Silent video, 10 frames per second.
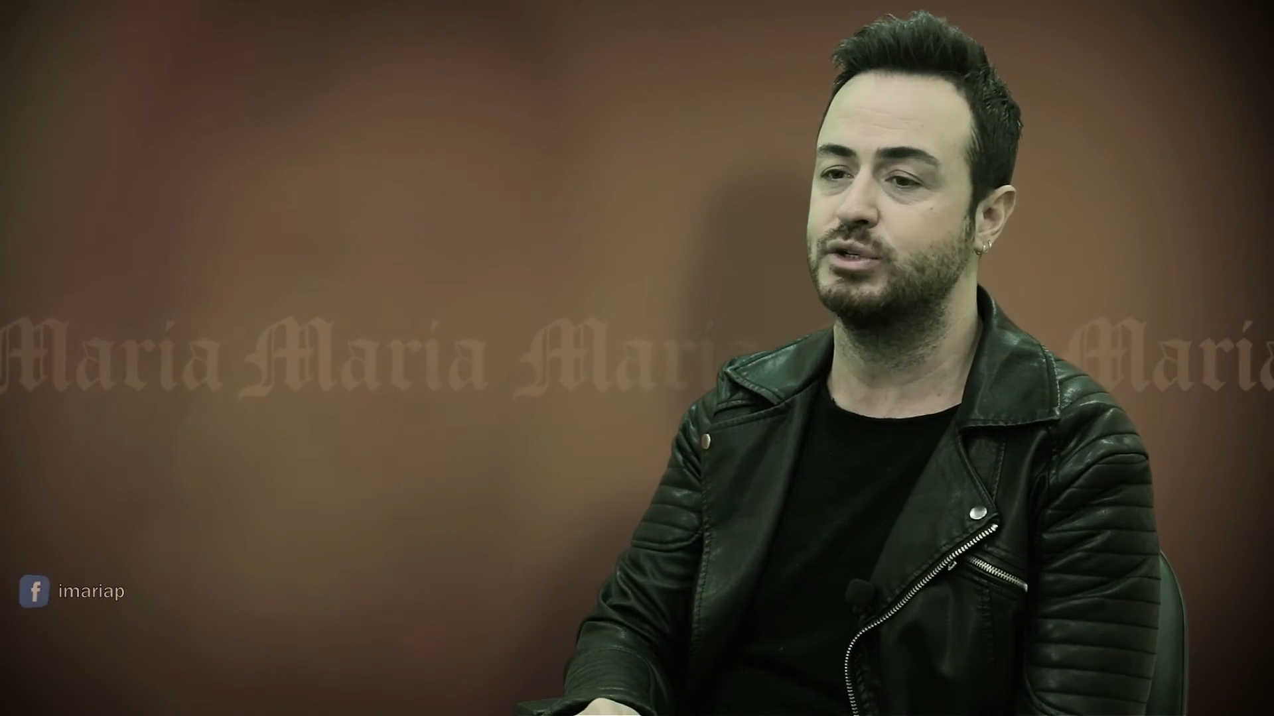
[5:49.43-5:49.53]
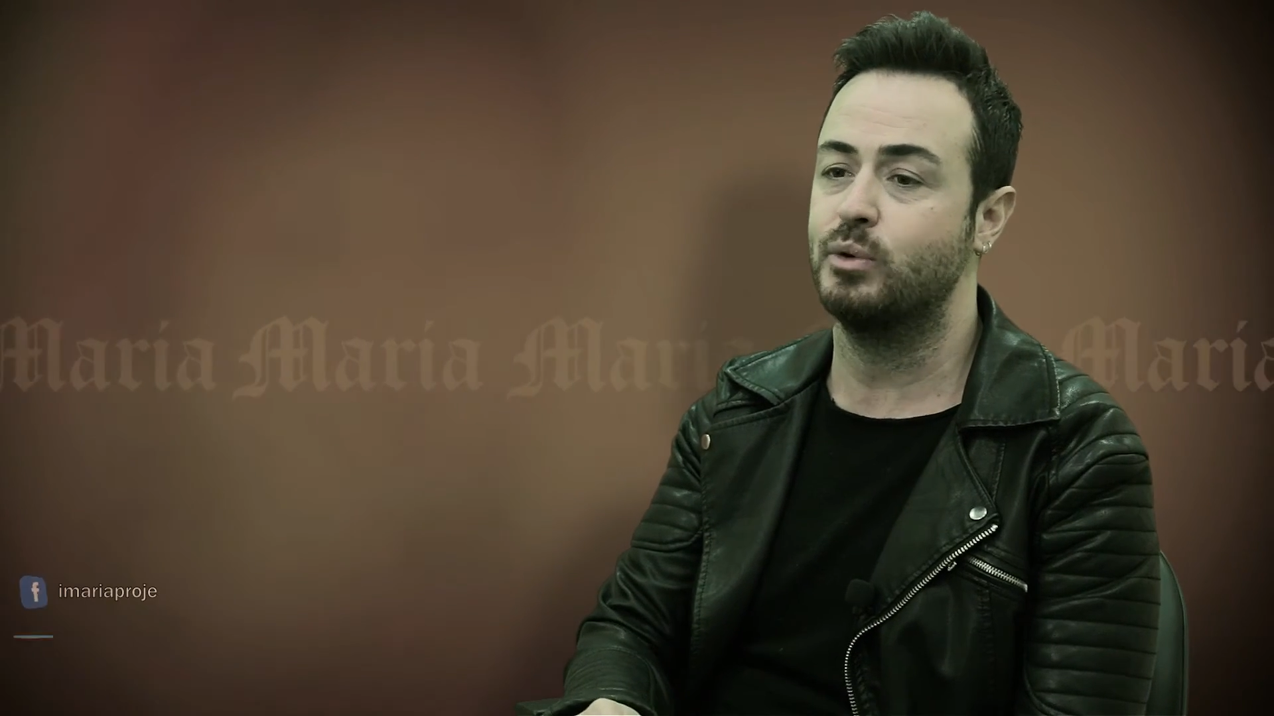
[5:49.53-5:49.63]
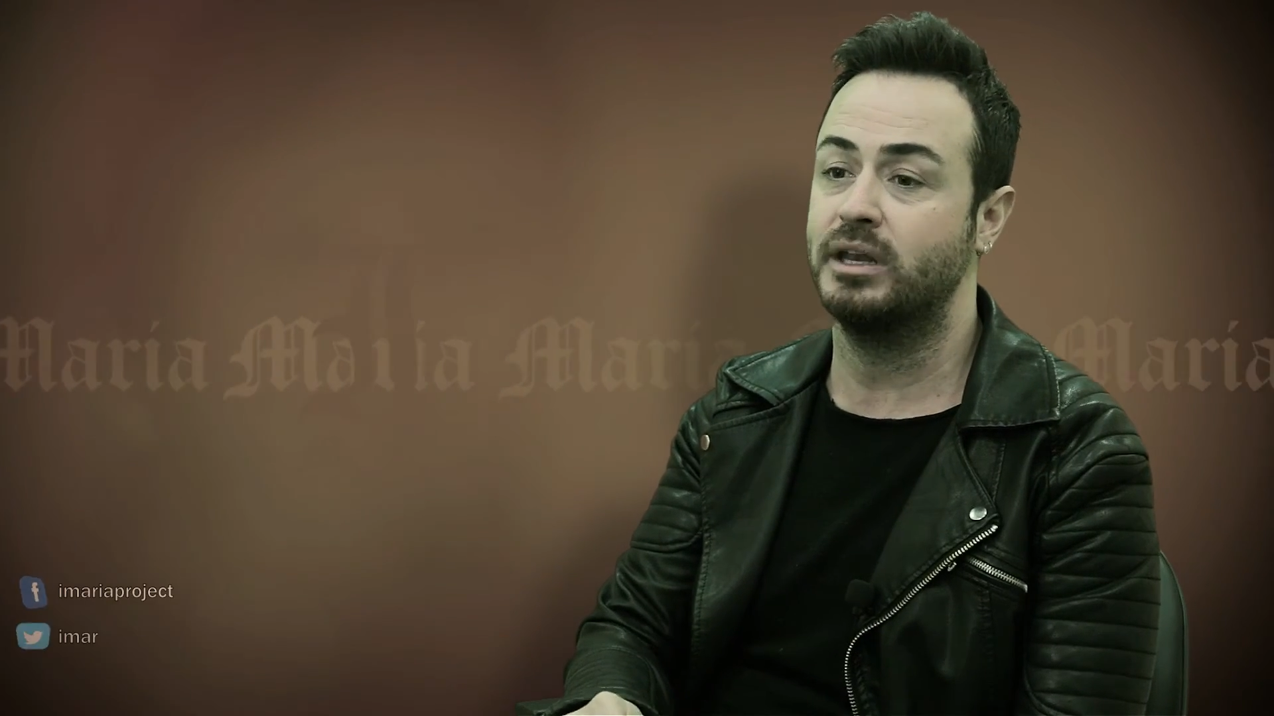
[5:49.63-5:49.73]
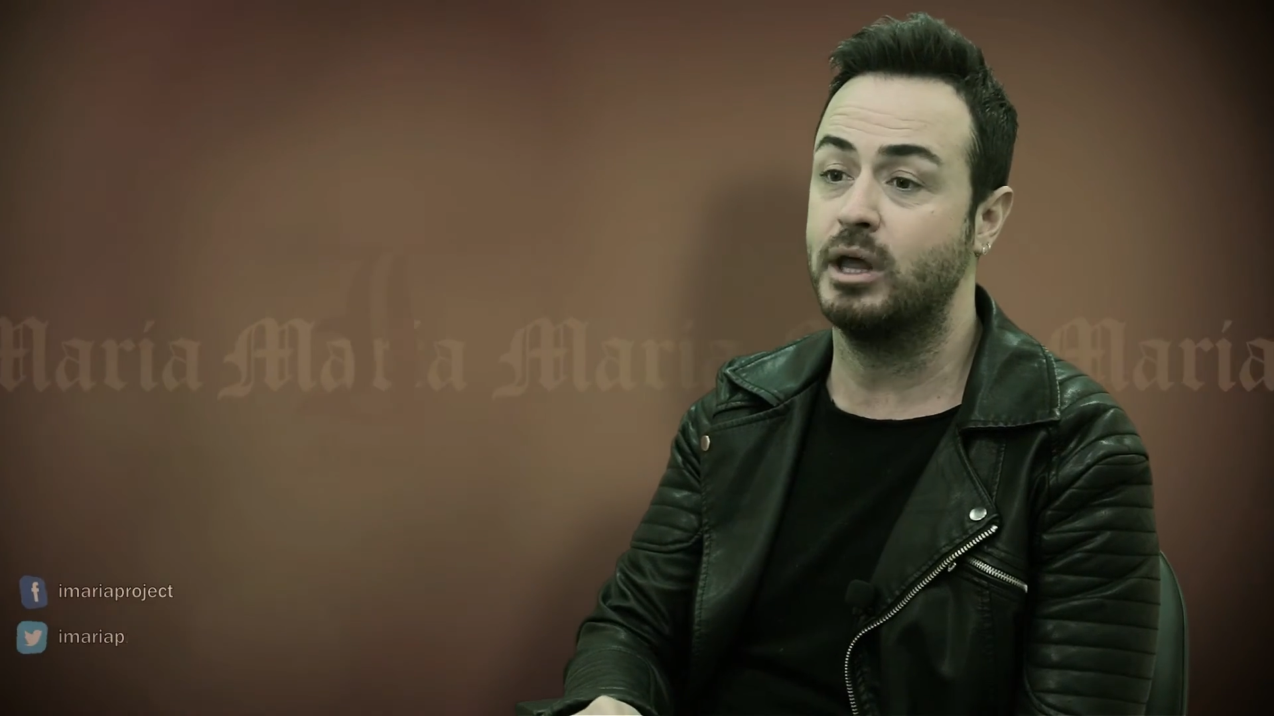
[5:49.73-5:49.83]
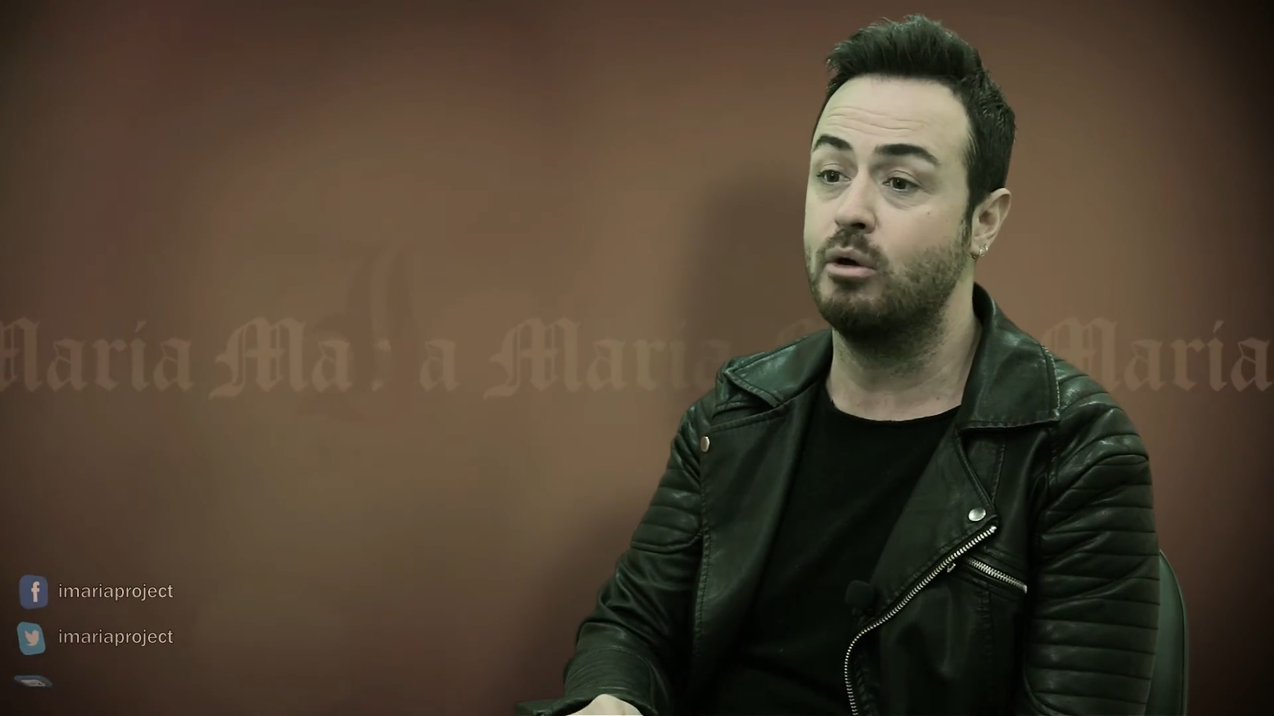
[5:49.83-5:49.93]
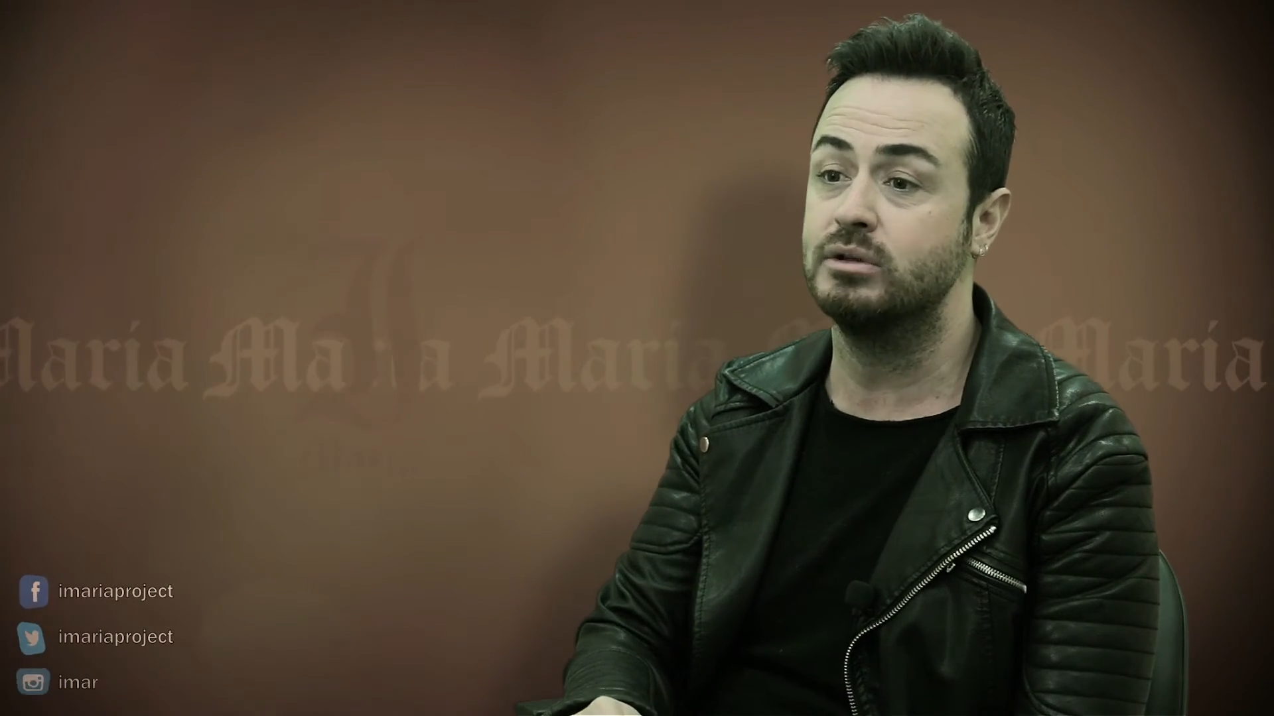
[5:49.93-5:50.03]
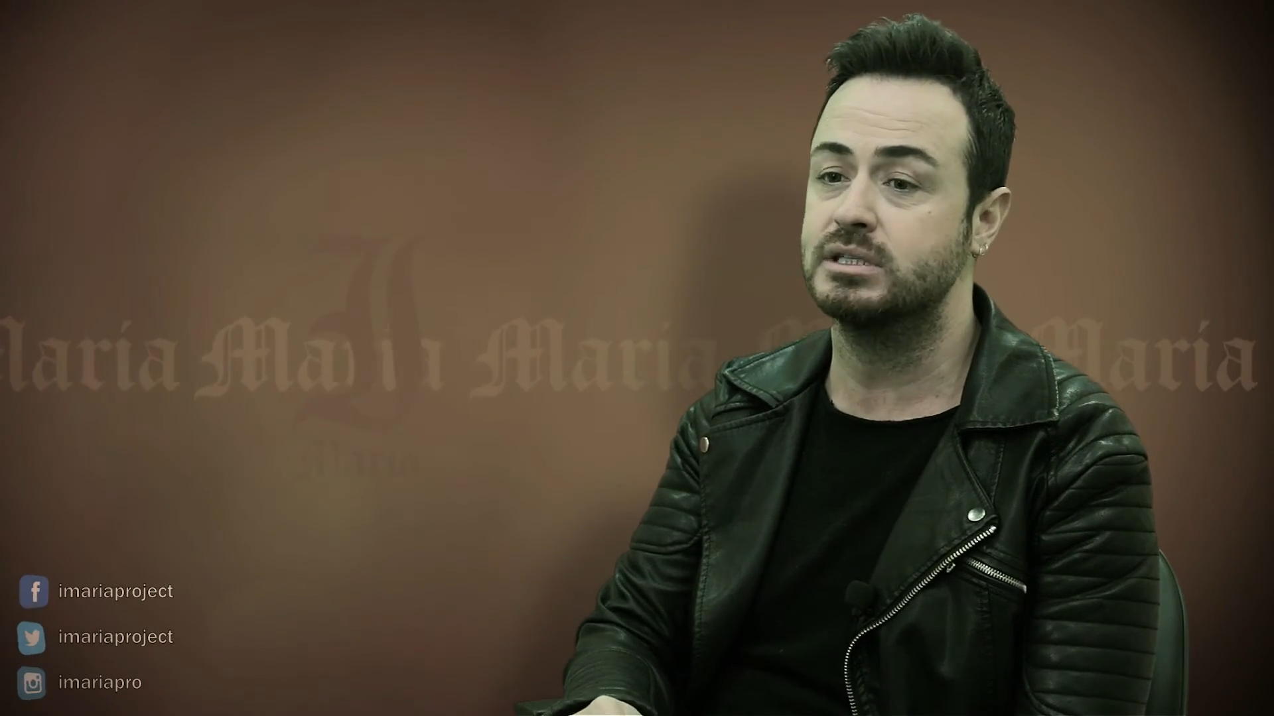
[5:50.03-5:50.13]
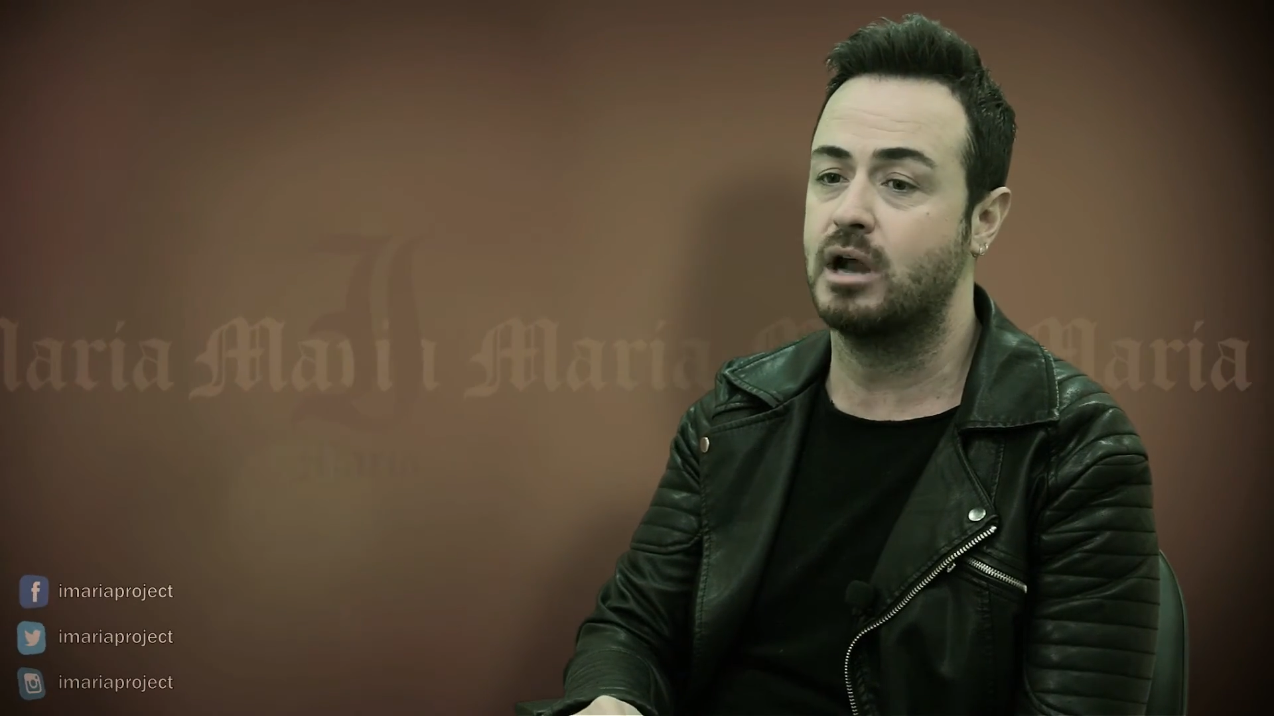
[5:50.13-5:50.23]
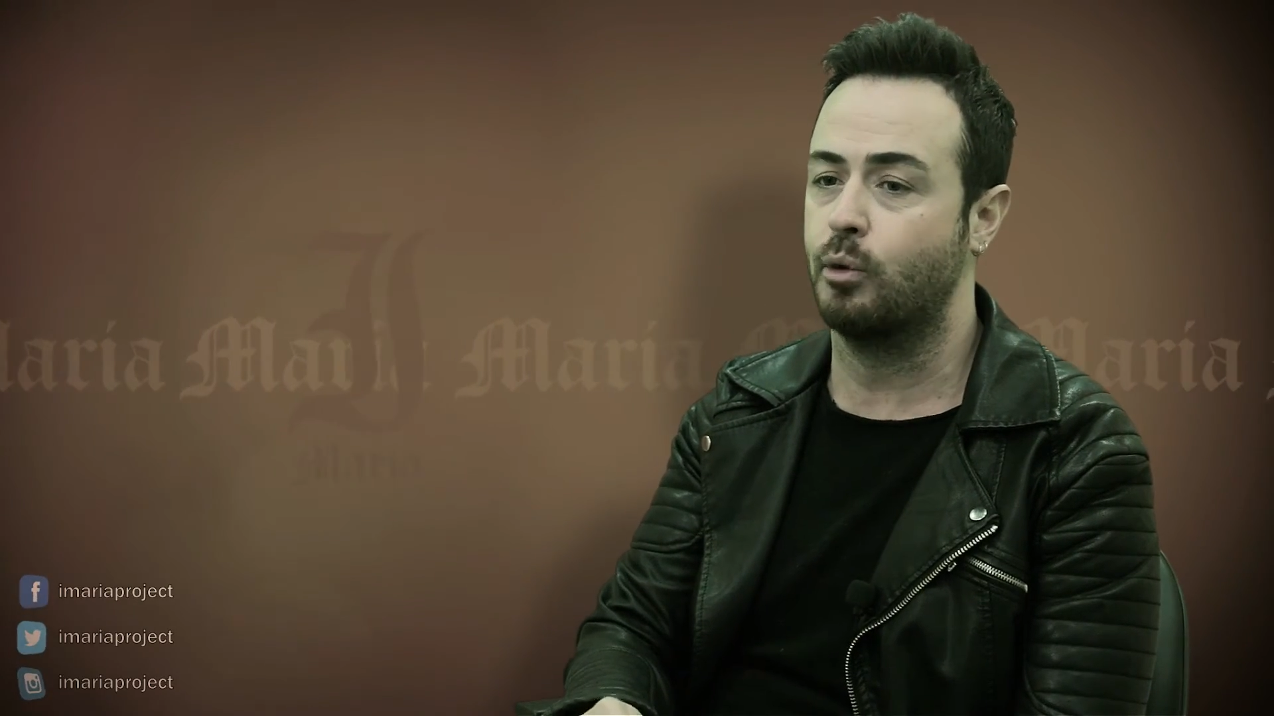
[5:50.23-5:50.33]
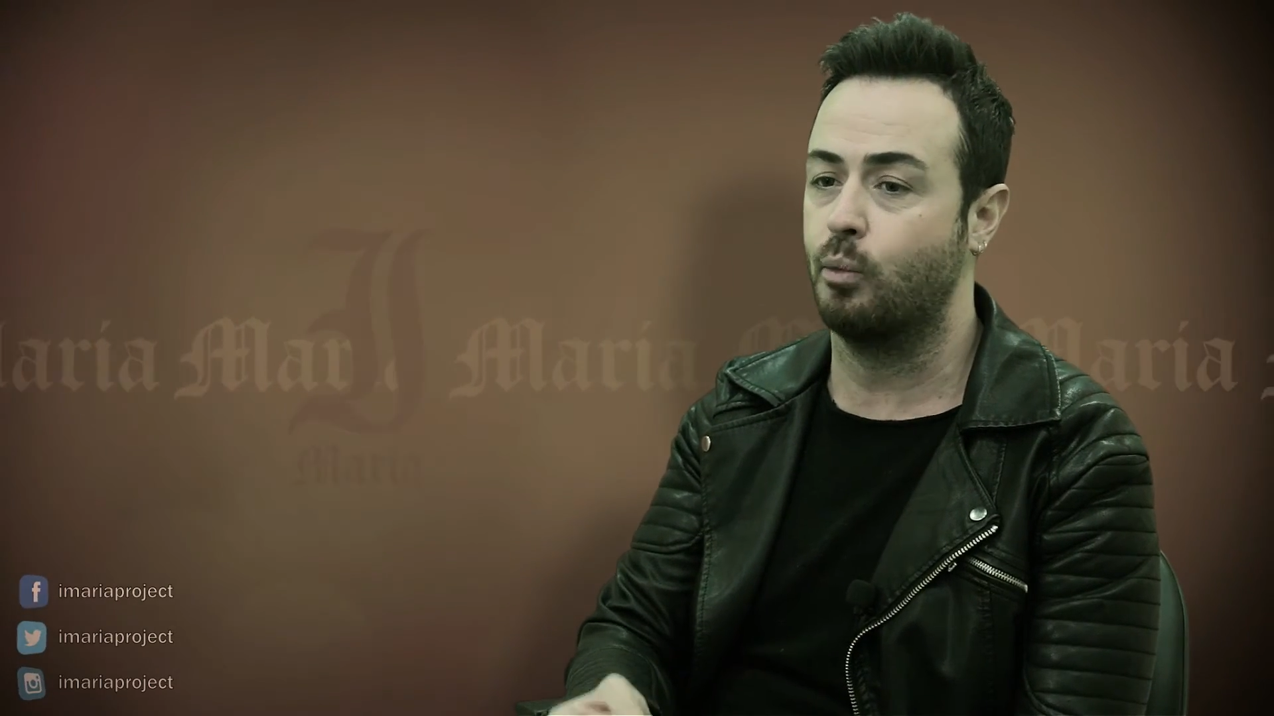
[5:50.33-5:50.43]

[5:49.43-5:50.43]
to announce our